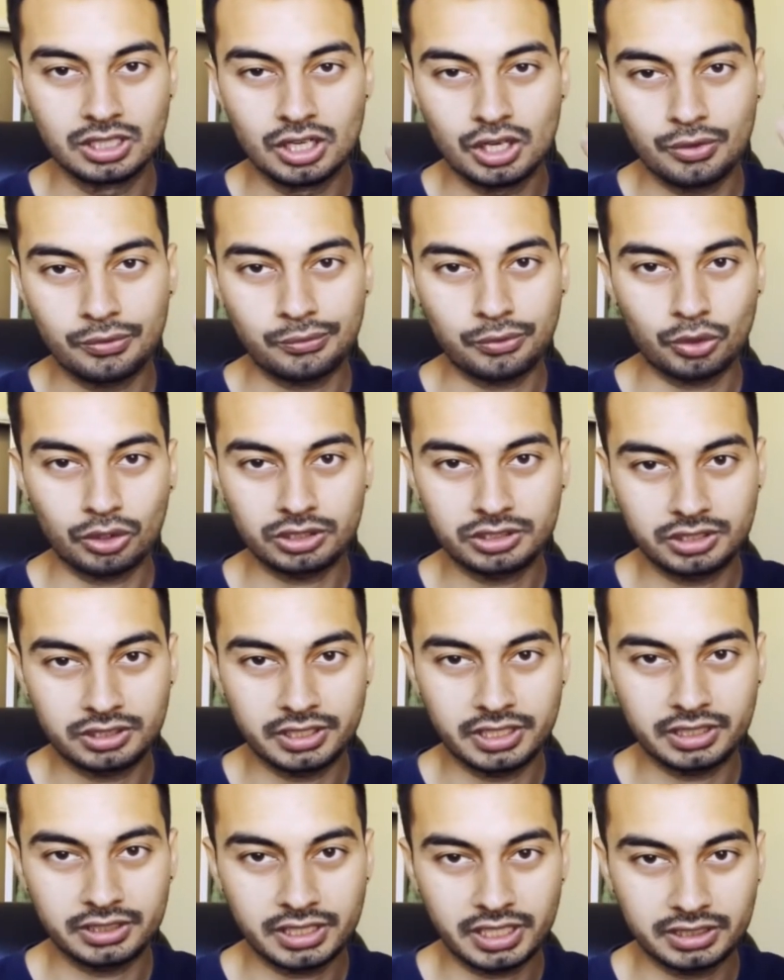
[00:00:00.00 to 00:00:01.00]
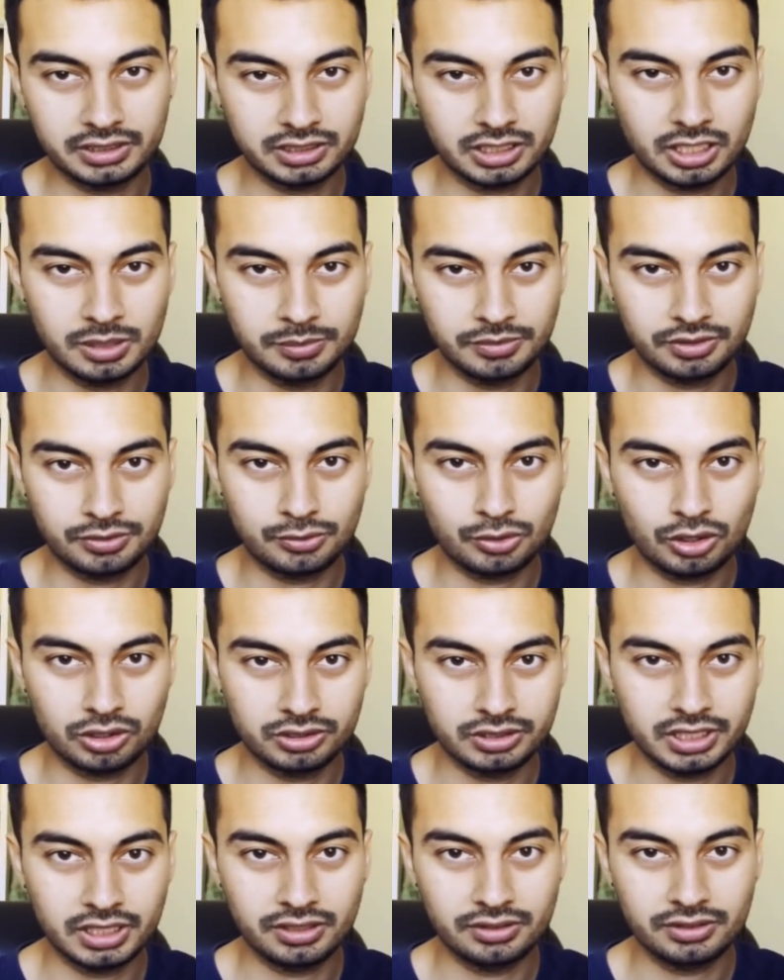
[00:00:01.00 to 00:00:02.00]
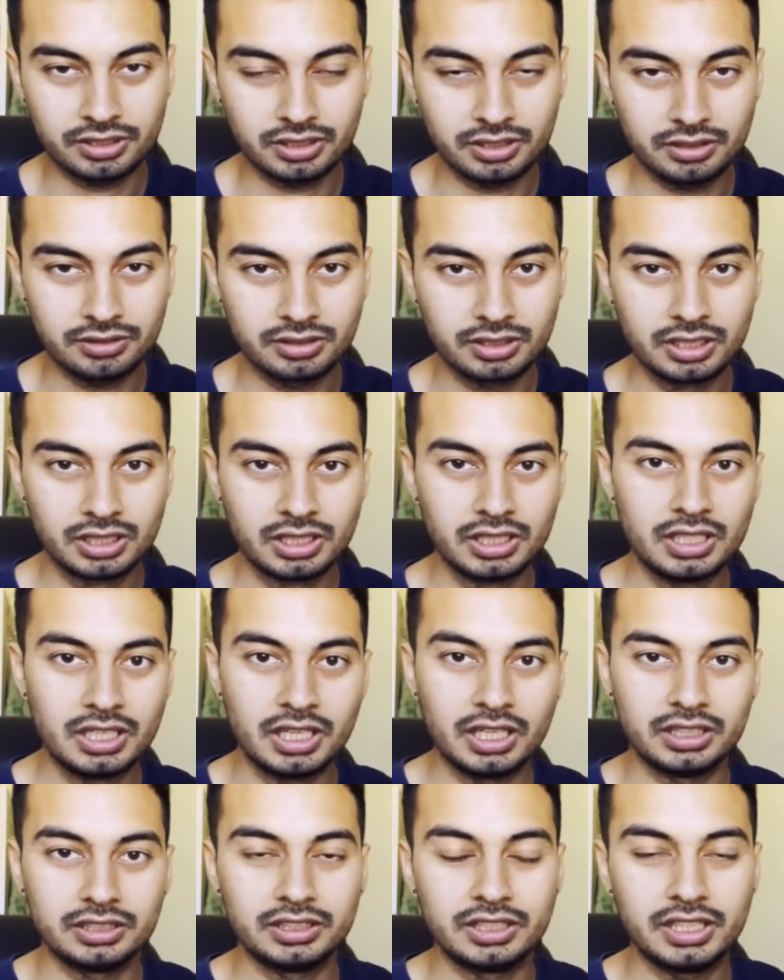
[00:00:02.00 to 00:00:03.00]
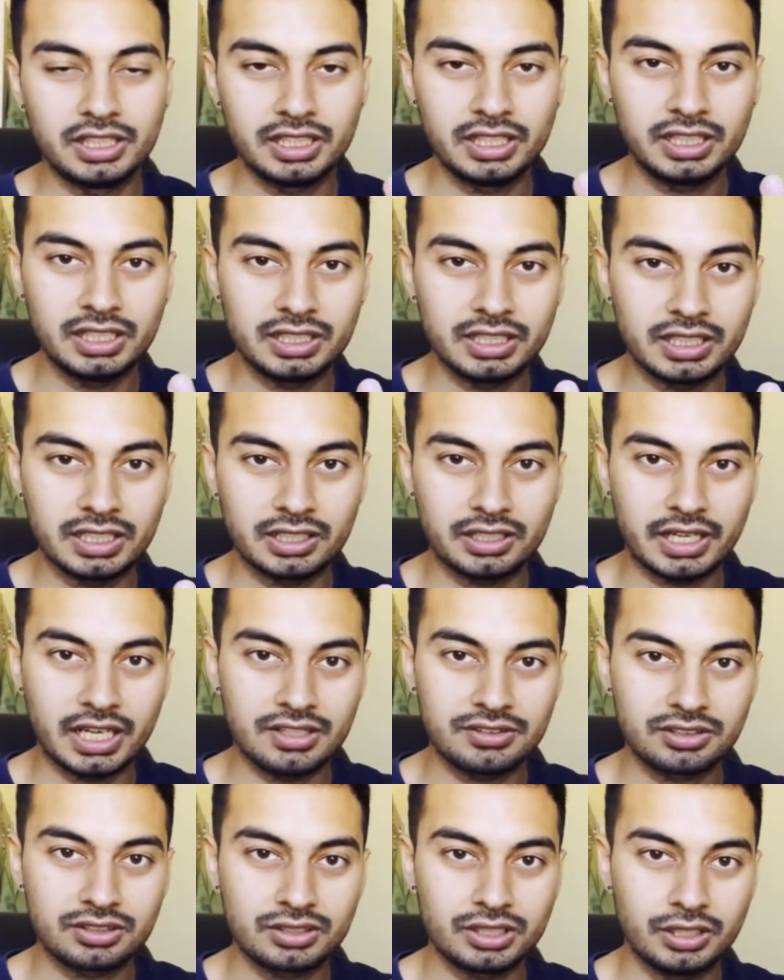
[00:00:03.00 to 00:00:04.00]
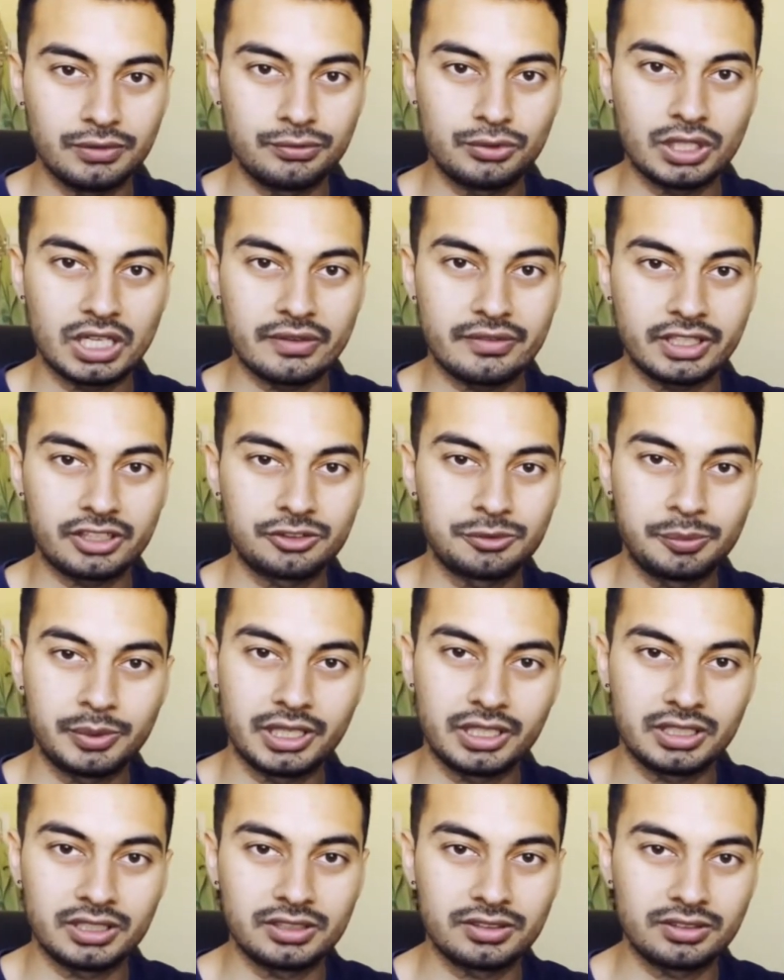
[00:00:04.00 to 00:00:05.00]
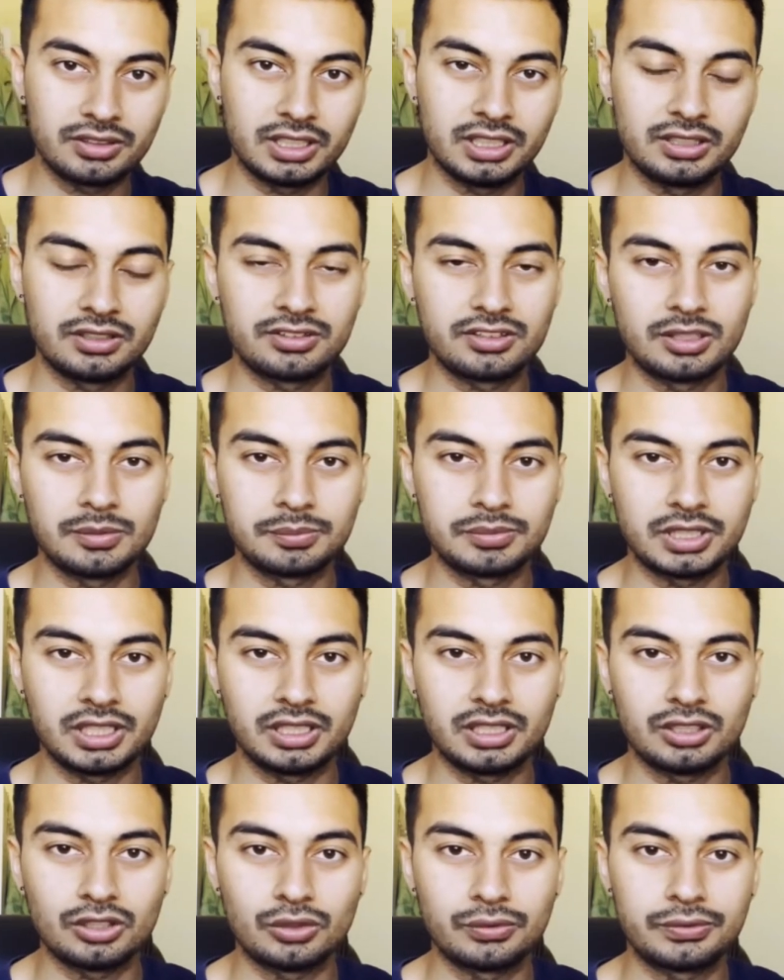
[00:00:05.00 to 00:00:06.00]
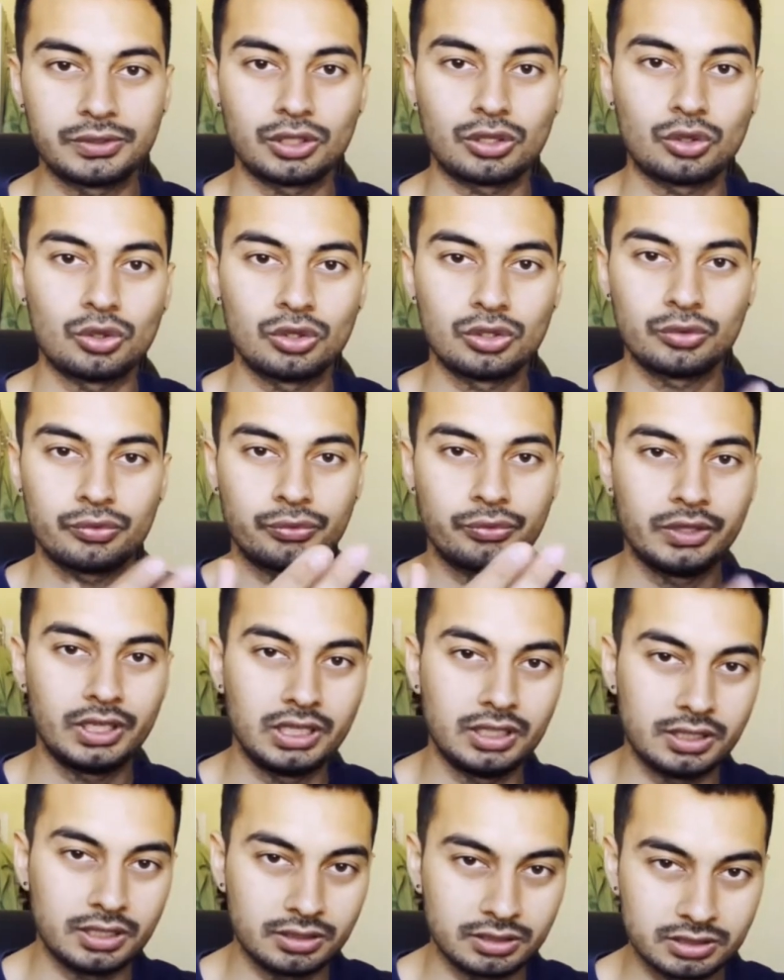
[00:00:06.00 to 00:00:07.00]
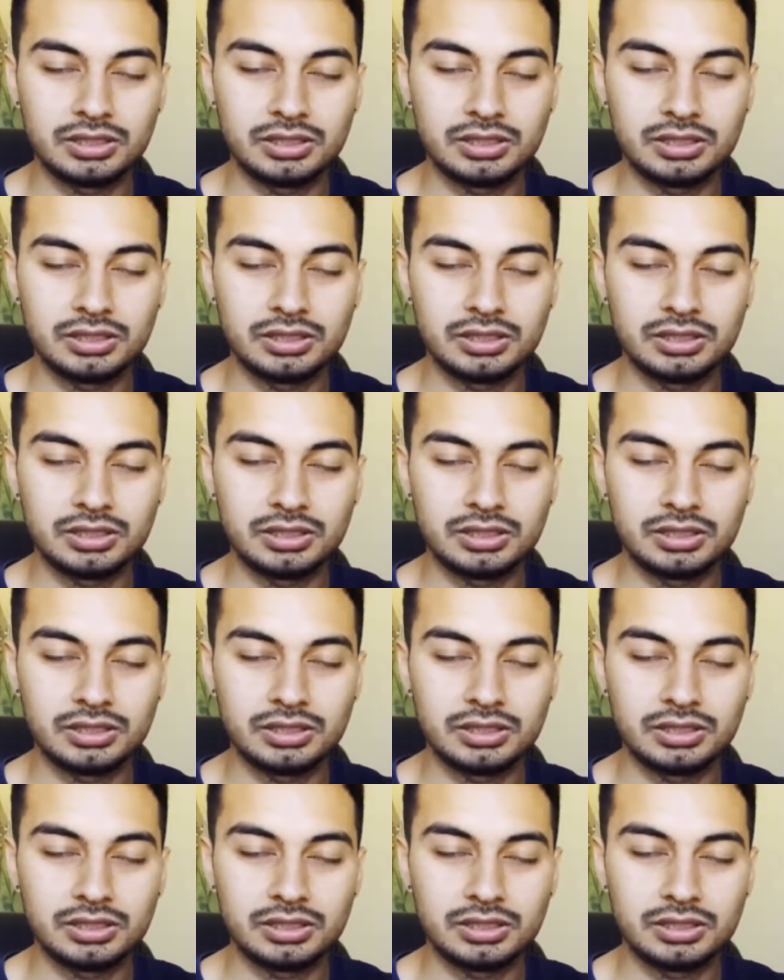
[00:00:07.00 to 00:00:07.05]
Fourth thing is they ask if you have experience in something of your own field,